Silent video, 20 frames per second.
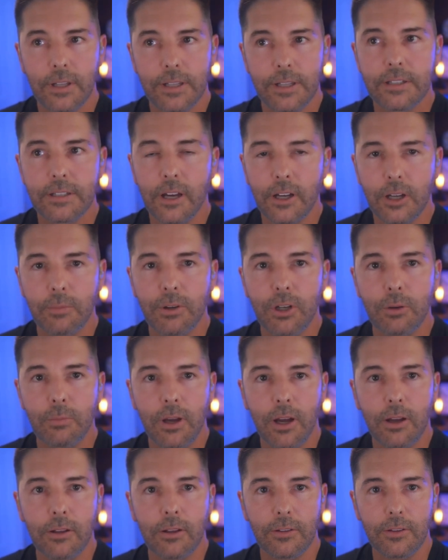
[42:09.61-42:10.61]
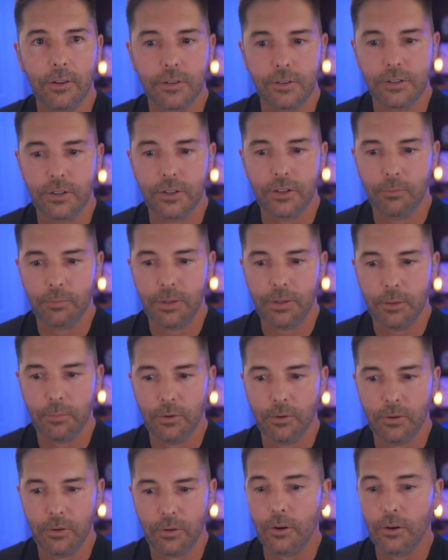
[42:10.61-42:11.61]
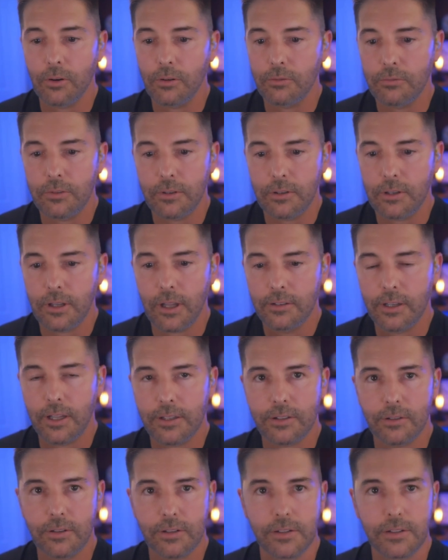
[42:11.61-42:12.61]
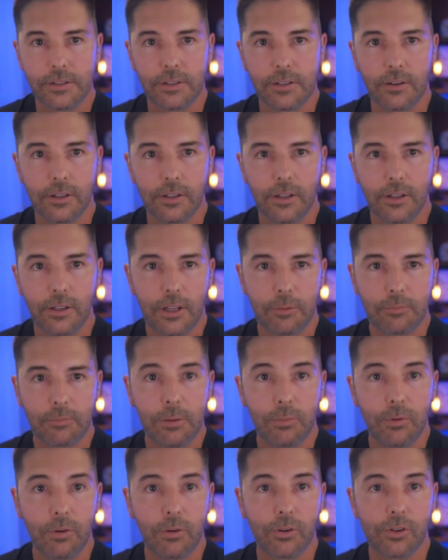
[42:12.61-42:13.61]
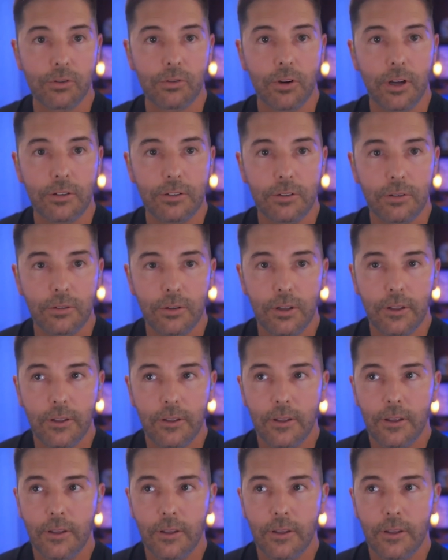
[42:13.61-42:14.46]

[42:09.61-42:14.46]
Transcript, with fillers: Let's talk a bit about those young people, or not so necessarily young, like people who are trying to,